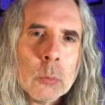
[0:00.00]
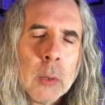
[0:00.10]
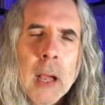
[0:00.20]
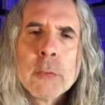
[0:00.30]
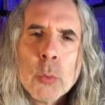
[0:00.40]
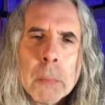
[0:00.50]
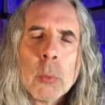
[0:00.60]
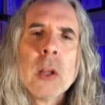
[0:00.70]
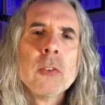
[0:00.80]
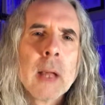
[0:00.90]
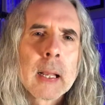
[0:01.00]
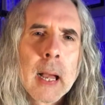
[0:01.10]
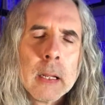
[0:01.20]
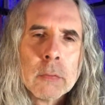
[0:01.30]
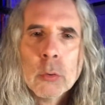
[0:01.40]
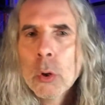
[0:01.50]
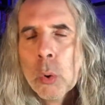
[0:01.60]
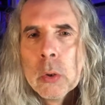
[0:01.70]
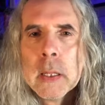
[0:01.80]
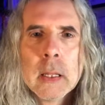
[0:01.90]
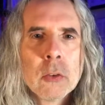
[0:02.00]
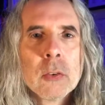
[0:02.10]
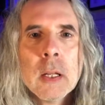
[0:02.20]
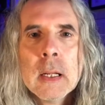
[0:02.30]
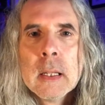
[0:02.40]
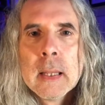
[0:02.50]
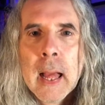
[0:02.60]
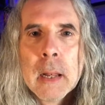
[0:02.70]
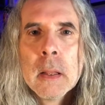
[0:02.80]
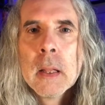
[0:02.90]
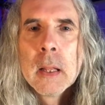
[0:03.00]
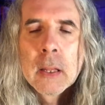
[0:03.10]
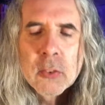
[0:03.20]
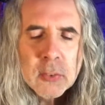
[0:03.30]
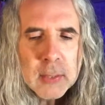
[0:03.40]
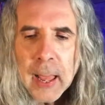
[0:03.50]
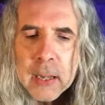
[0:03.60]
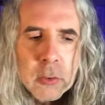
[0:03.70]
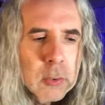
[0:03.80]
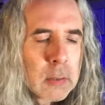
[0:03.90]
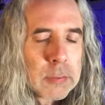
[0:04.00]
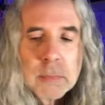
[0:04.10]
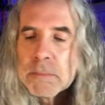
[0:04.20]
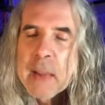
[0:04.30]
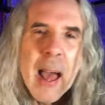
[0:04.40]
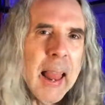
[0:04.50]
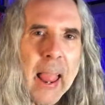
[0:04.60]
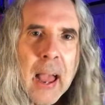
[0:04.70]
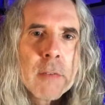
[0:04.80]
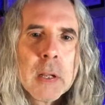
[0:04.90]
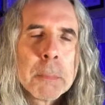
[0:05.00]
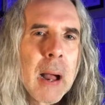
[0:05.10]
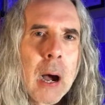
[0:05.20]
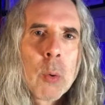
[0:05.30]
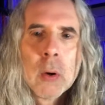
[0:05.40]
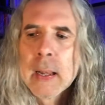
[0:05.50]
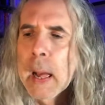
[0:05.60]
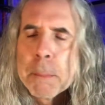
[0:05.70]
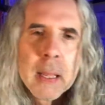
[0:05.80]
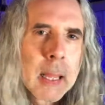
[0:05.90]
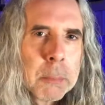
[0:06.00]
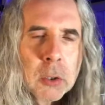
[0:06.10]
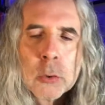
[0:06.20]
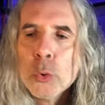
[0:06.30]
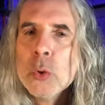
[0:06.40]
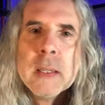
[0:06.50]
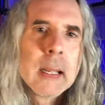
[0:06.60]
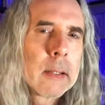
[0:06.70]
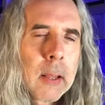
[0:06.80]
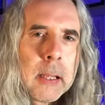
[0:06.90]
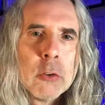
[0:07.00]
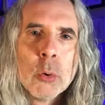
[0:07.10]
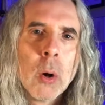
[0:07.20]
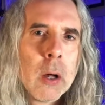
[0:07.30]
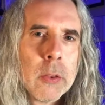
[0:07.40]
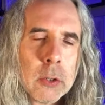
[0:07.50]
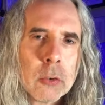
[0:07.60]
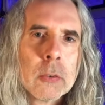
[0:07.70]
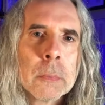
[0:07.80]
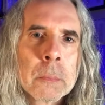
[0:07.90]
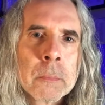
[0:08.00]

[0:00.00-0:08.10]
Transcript: We have to embrace that kind of lowliness, that status of not having power, not being able to dictate to others,